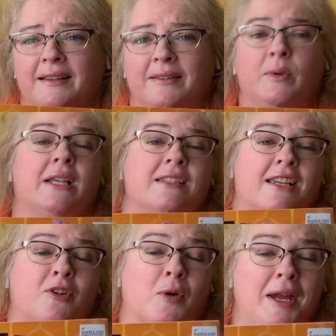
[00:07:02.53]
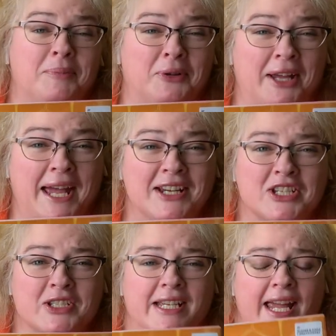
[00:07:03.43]
Well, it's a great book,
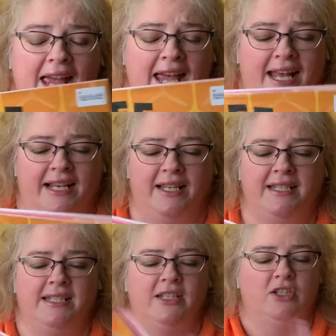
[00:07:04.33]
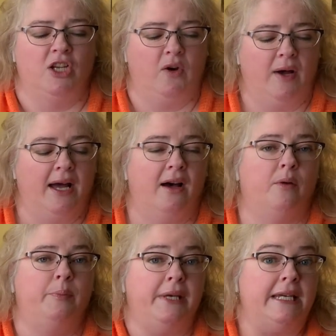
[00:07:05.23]
actually. And it lets us know
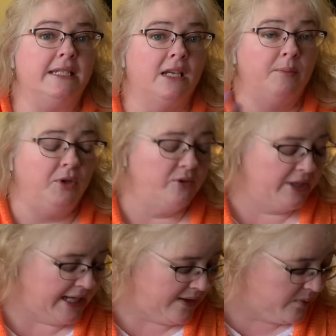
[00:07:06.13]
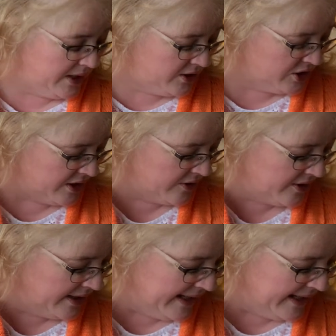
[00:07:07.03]
how bees communicate with each other.